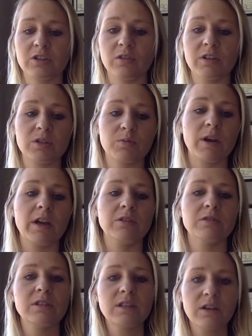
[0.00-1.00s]
So this way you
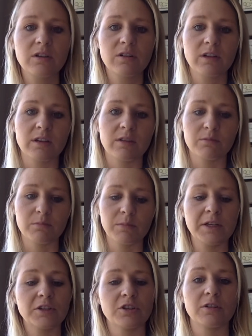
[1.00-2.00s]
still can
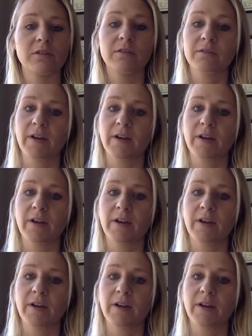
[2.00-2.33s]
meet your